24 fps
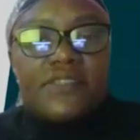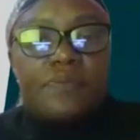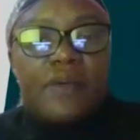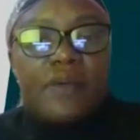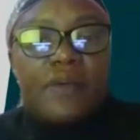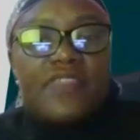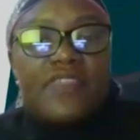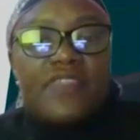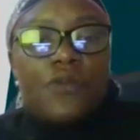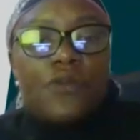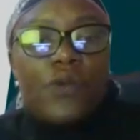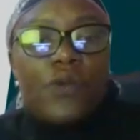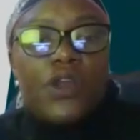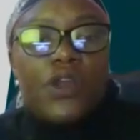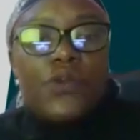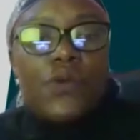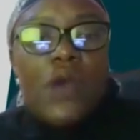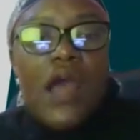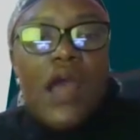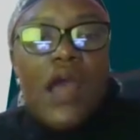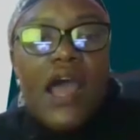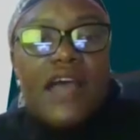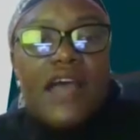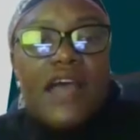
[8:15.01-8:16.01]
But then when
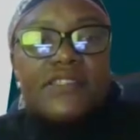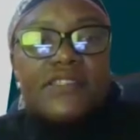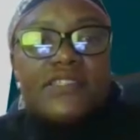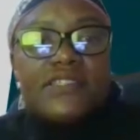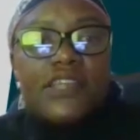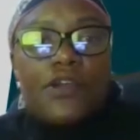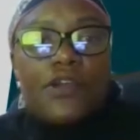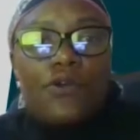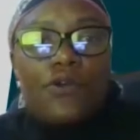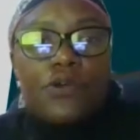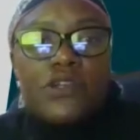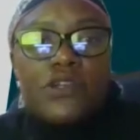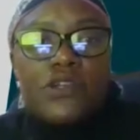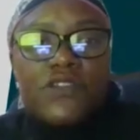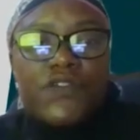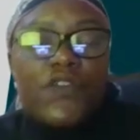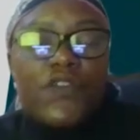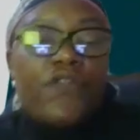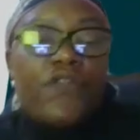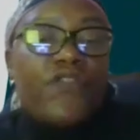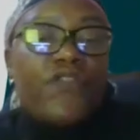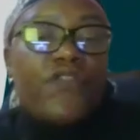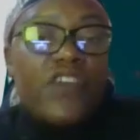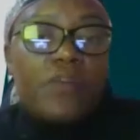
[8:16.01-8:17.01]
you ask stakeholders
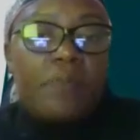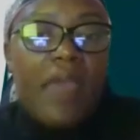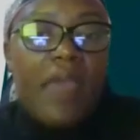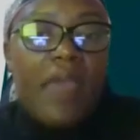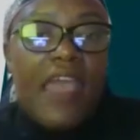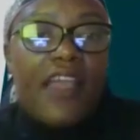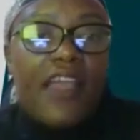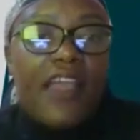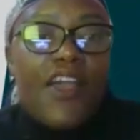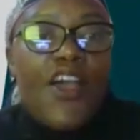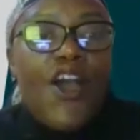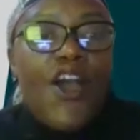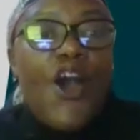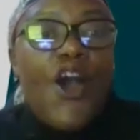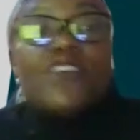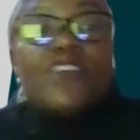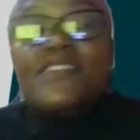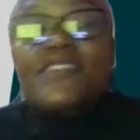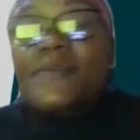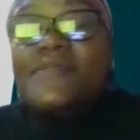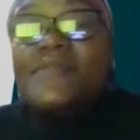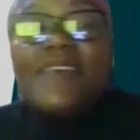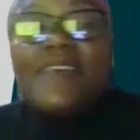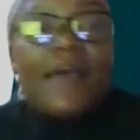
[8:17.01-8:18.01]
for feedback, or
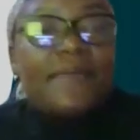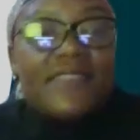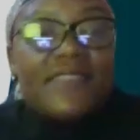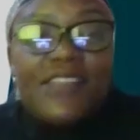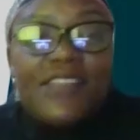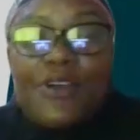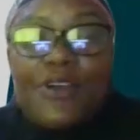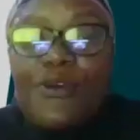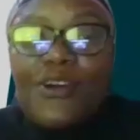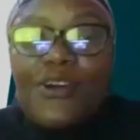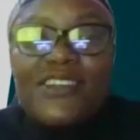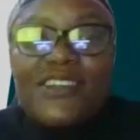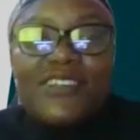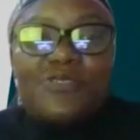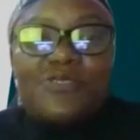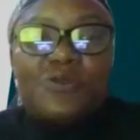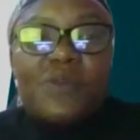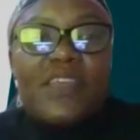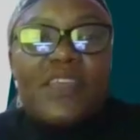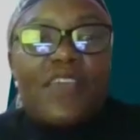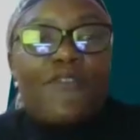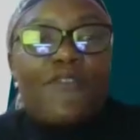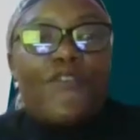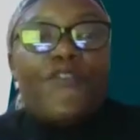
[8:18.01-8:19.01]
sometimes stakeholders
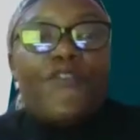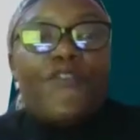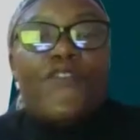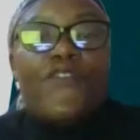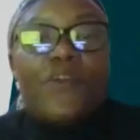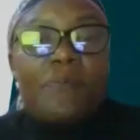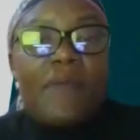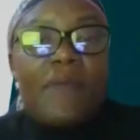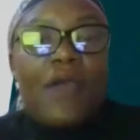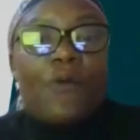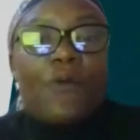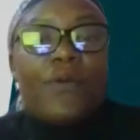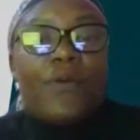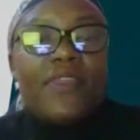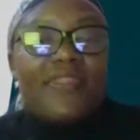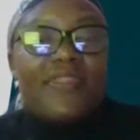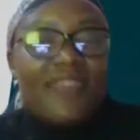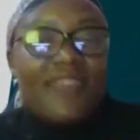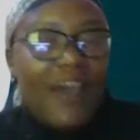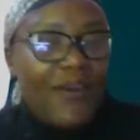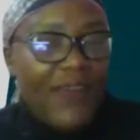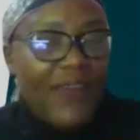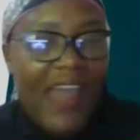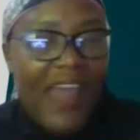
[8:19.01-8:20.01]
will give you feedback
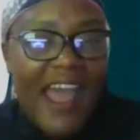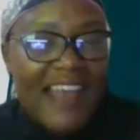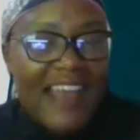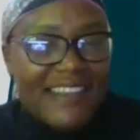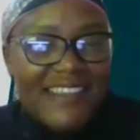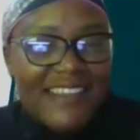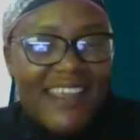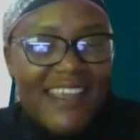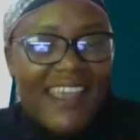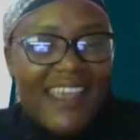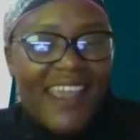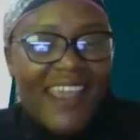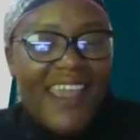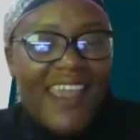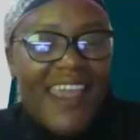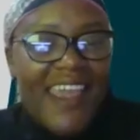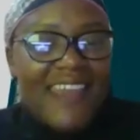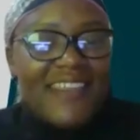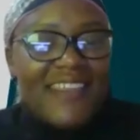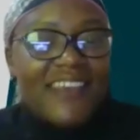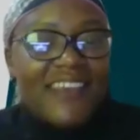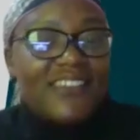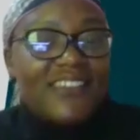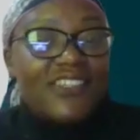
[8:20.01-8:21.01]
without asking,
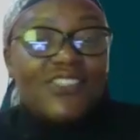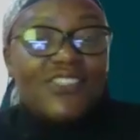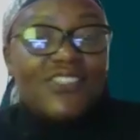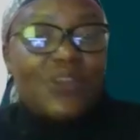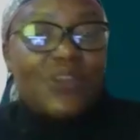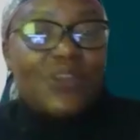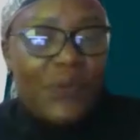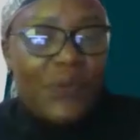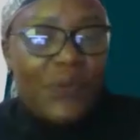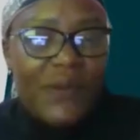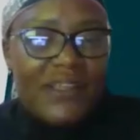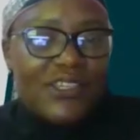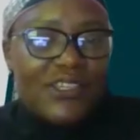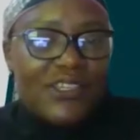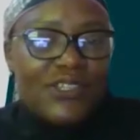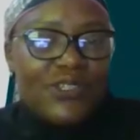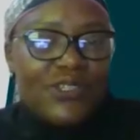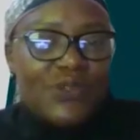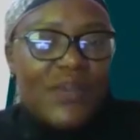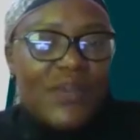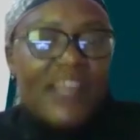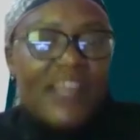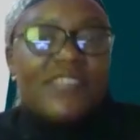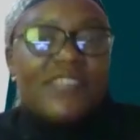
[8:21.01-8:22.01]
they just throw it
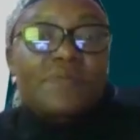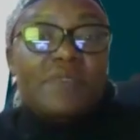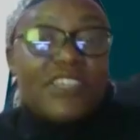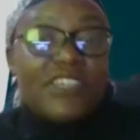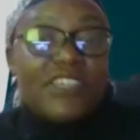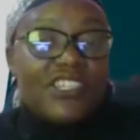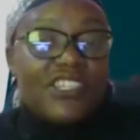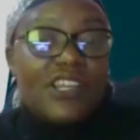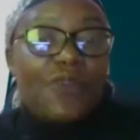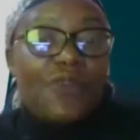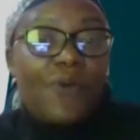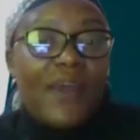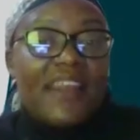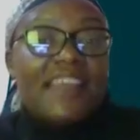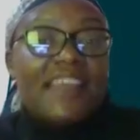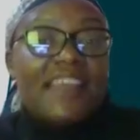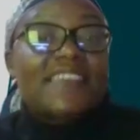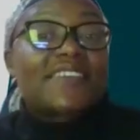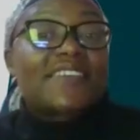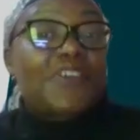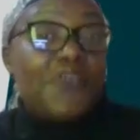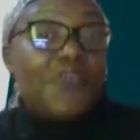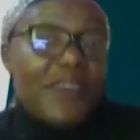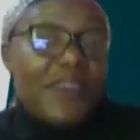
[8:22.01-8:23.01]
at you, especially when
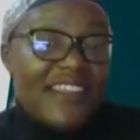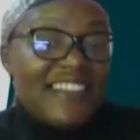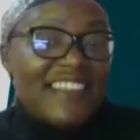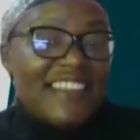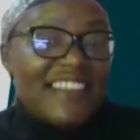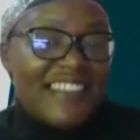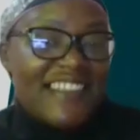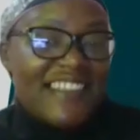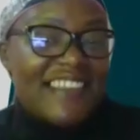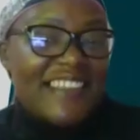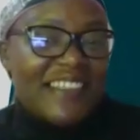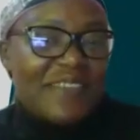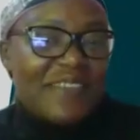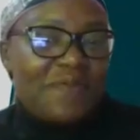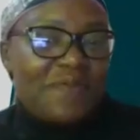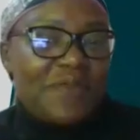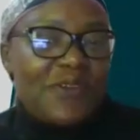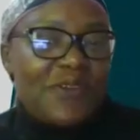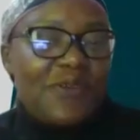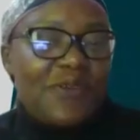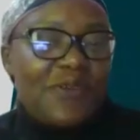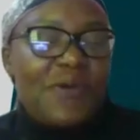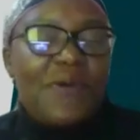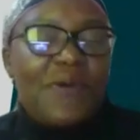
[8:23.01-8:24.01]
it's criticism,
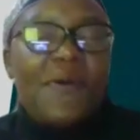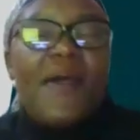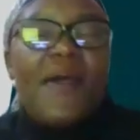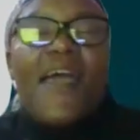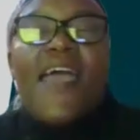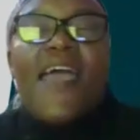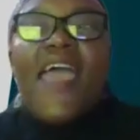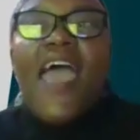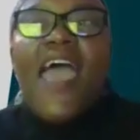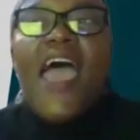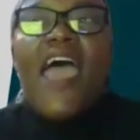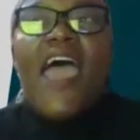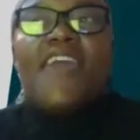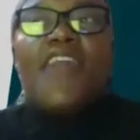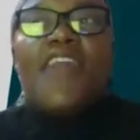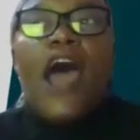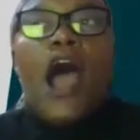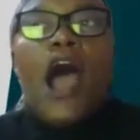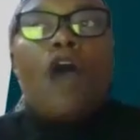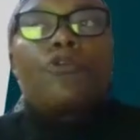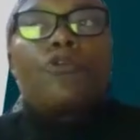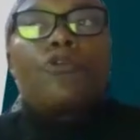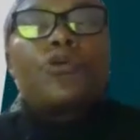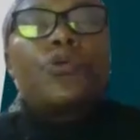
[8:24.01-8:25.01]
you know, and
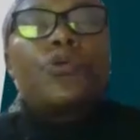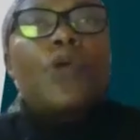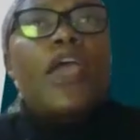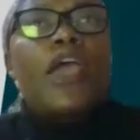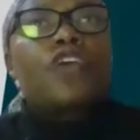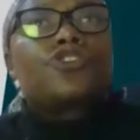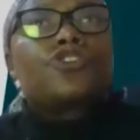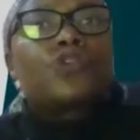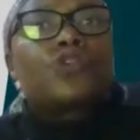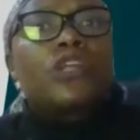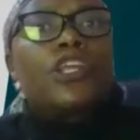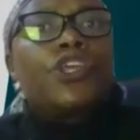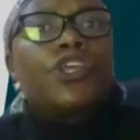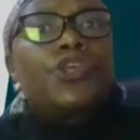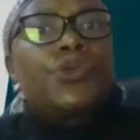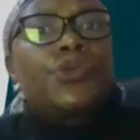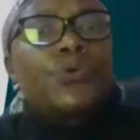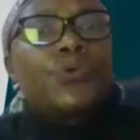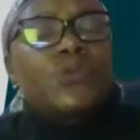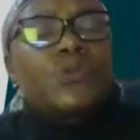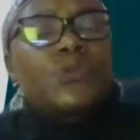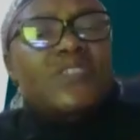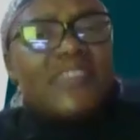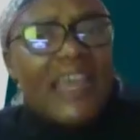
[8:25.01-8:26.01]
how you actually
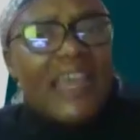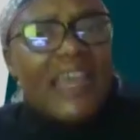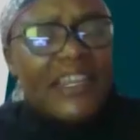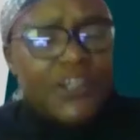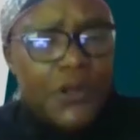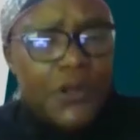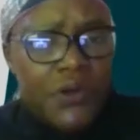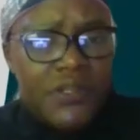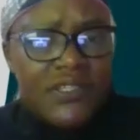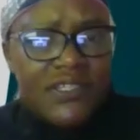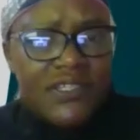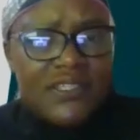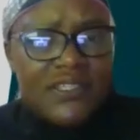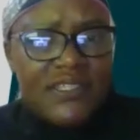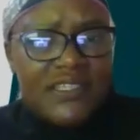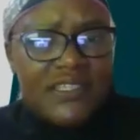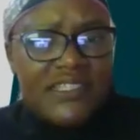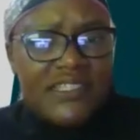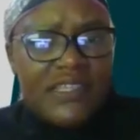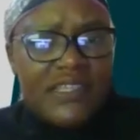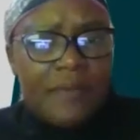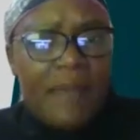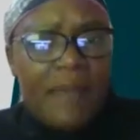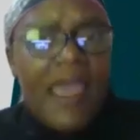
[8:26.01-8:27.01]
use that
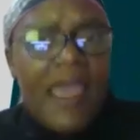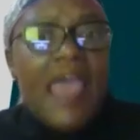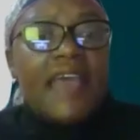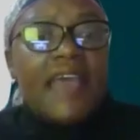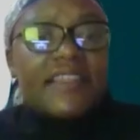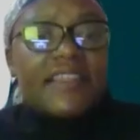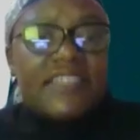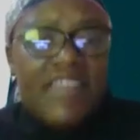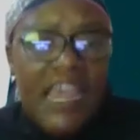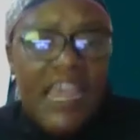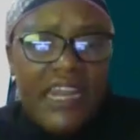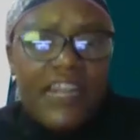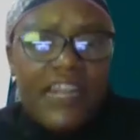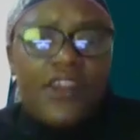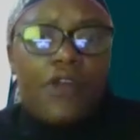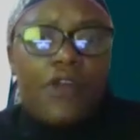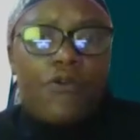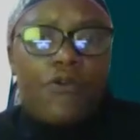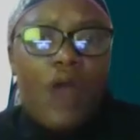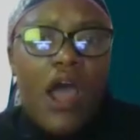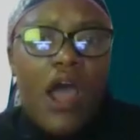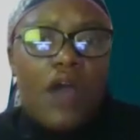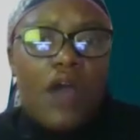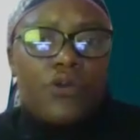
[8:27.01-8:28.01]
criticism, turn it
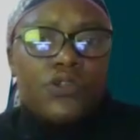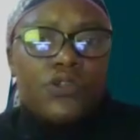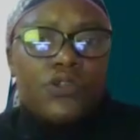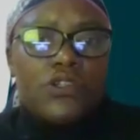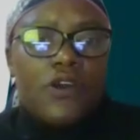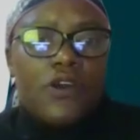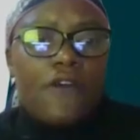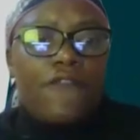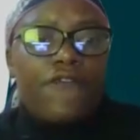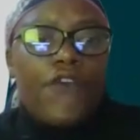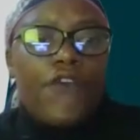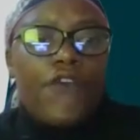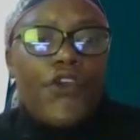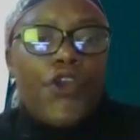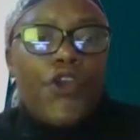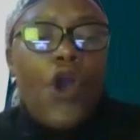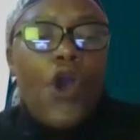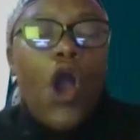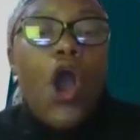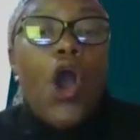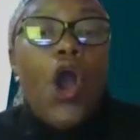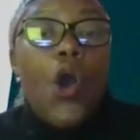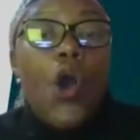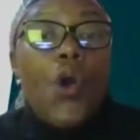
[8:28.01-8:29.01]
around for
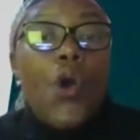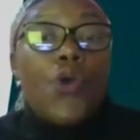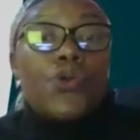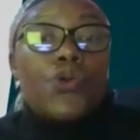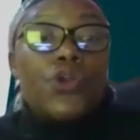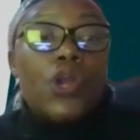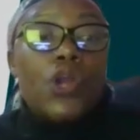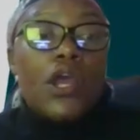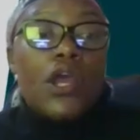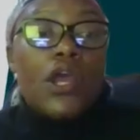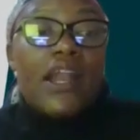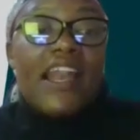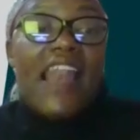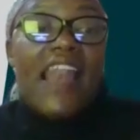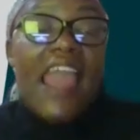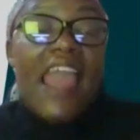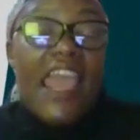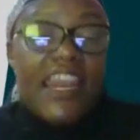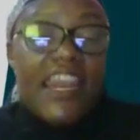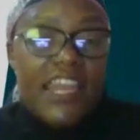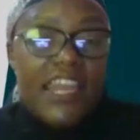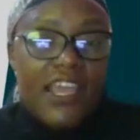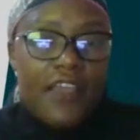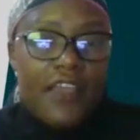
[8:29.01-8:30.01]
your own
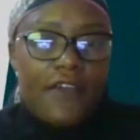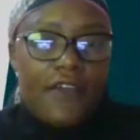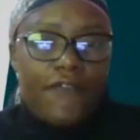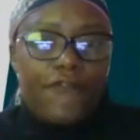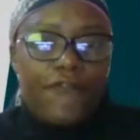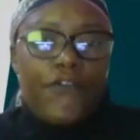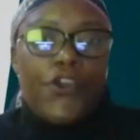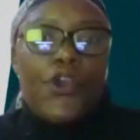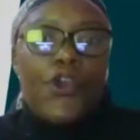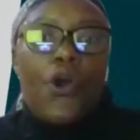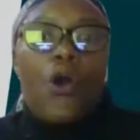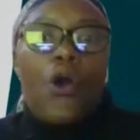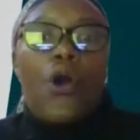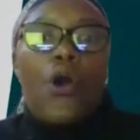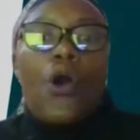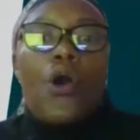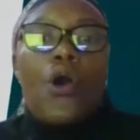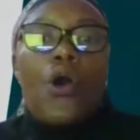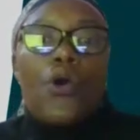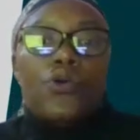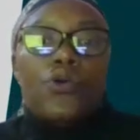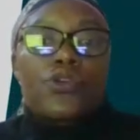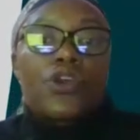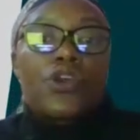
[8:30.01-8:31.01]
learning, for your
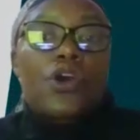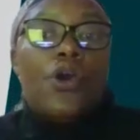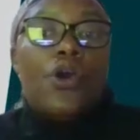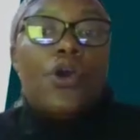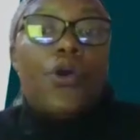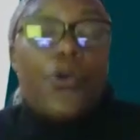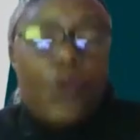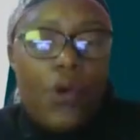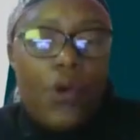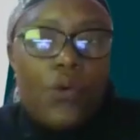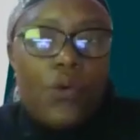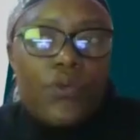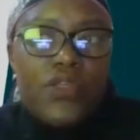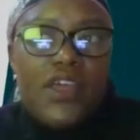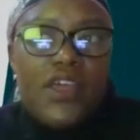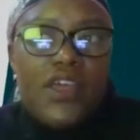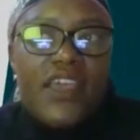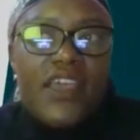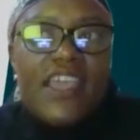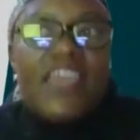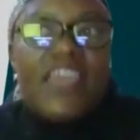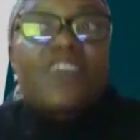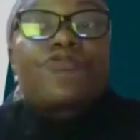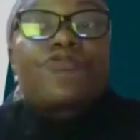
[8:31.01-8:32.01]
own growth,
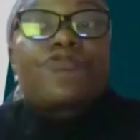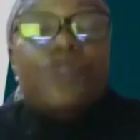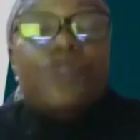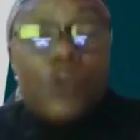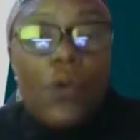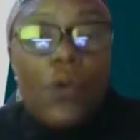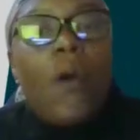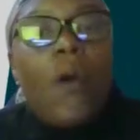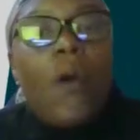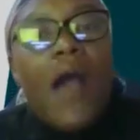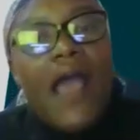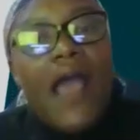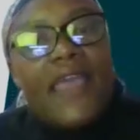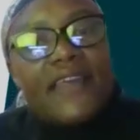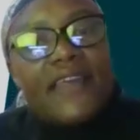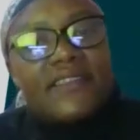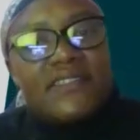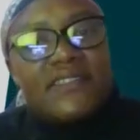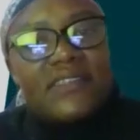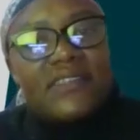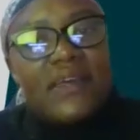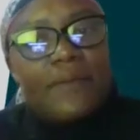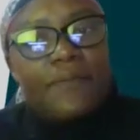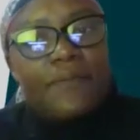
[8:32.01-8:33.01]
it
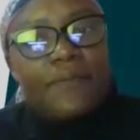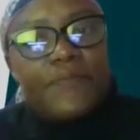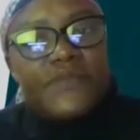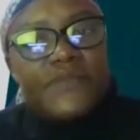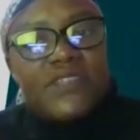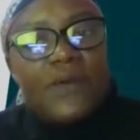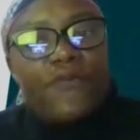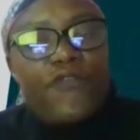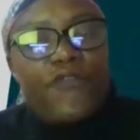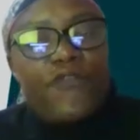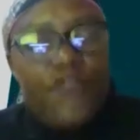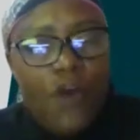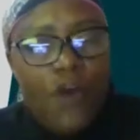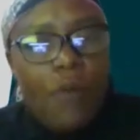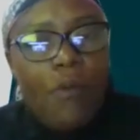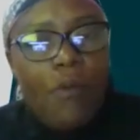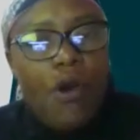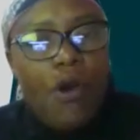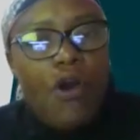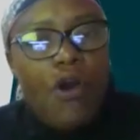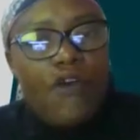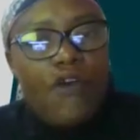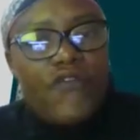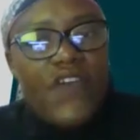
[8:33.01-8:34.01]
requires some form
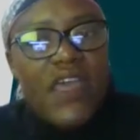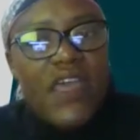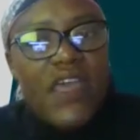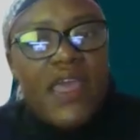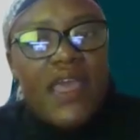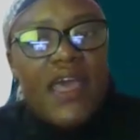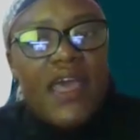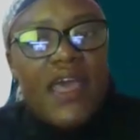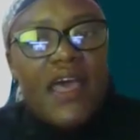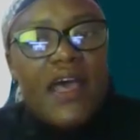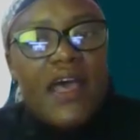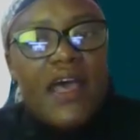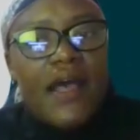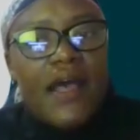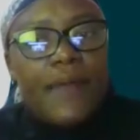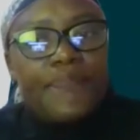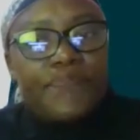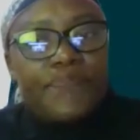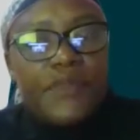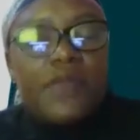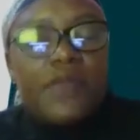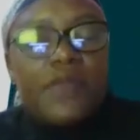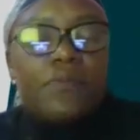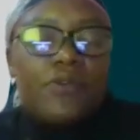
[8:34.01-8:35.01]
of
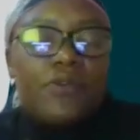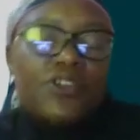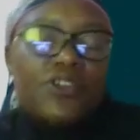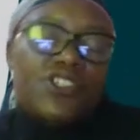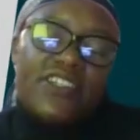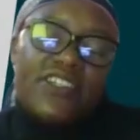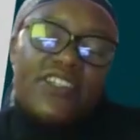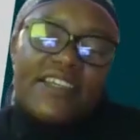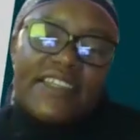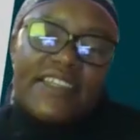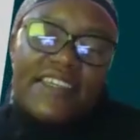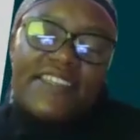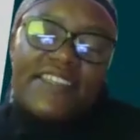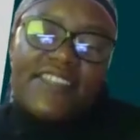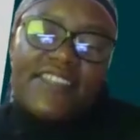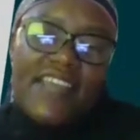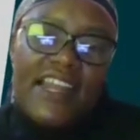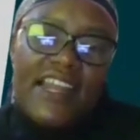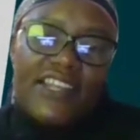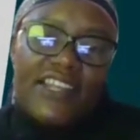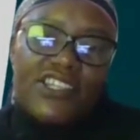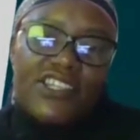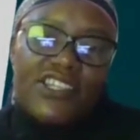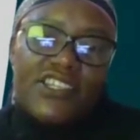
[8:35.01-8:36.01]
emotional
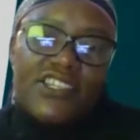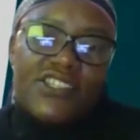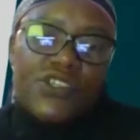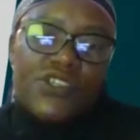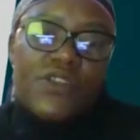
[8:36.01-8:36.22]
intelligence.